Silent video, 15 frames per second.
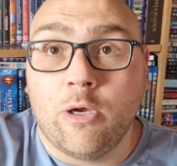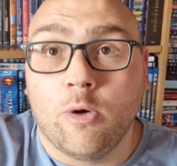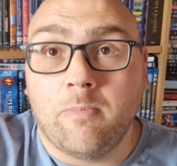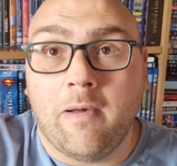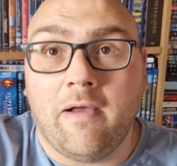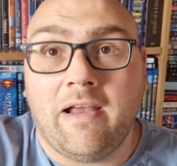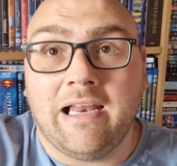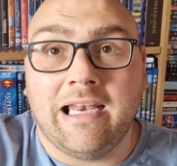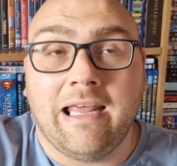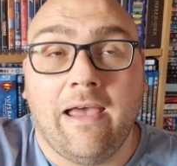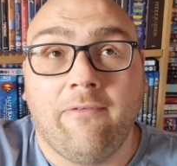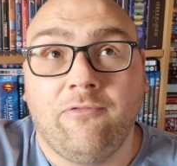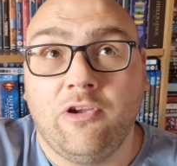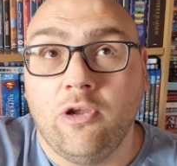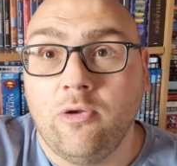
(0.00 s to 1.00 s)
pick up a,
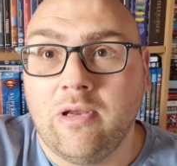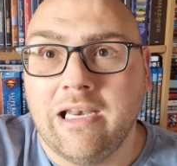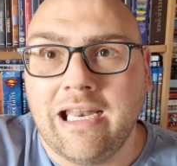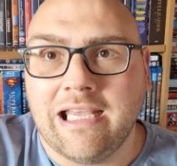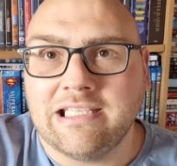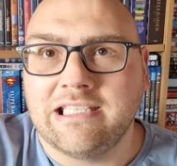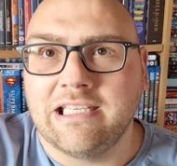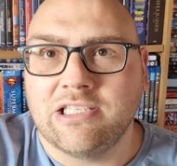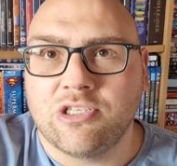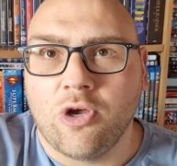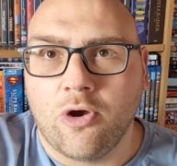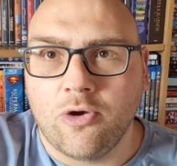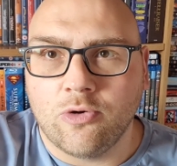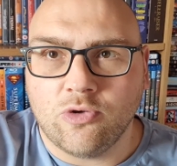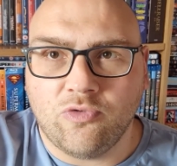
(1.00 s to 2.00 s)
a, few classic
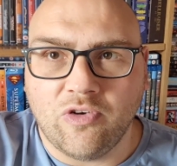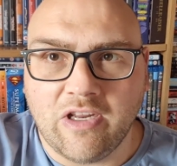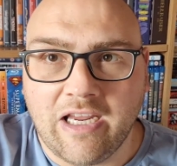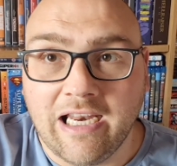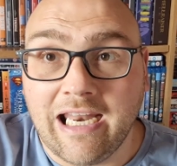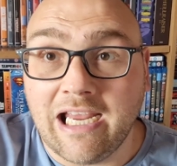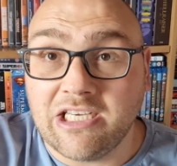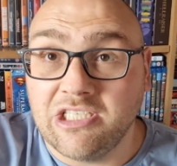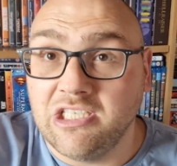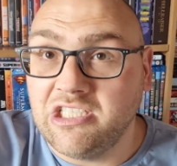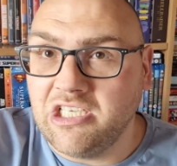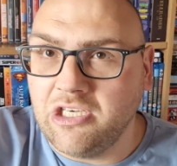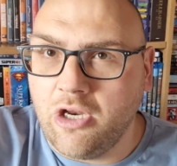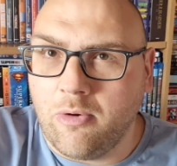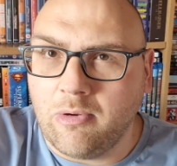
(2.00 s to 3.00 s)
titles for the collection.
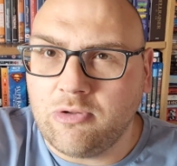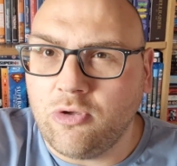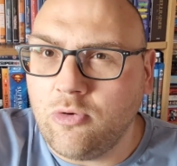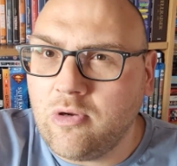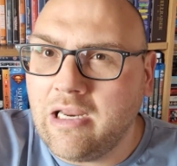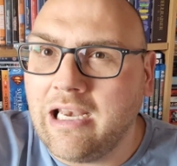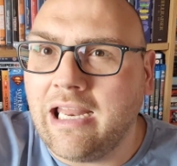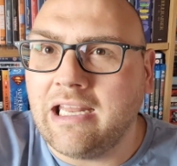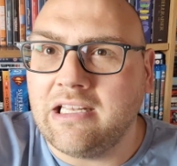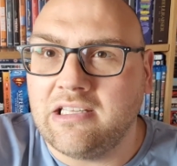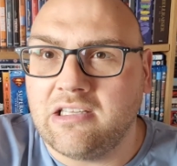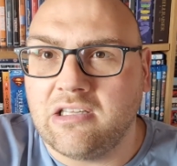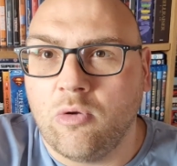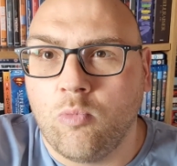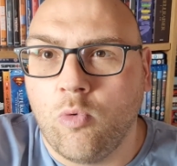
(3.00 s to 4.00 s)
As you know, I do collect
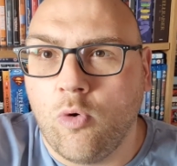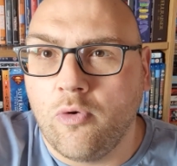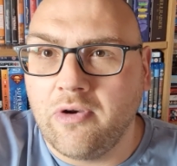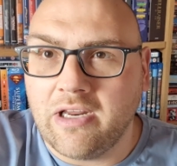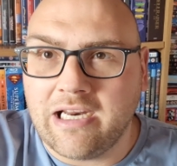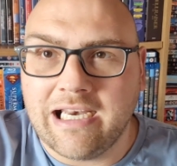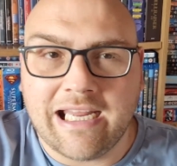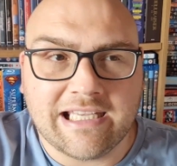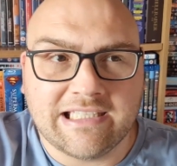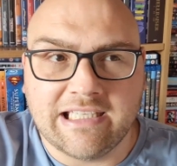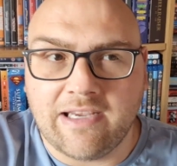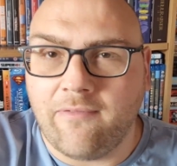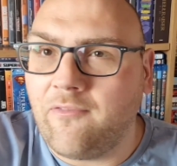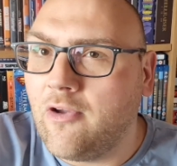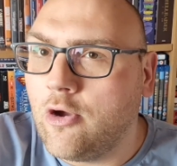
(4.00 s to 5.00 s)
the Warner
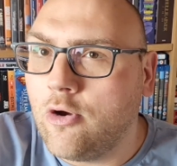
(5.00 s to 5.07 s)
classic